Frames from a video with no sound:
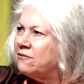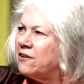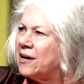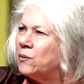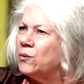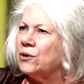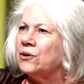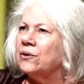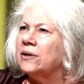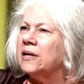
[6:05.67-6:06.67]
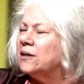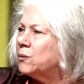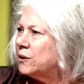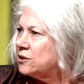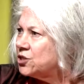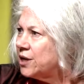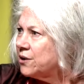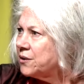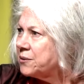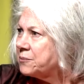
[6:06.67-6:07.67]
if I were in a
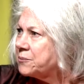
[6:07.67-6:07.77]
wheelchair?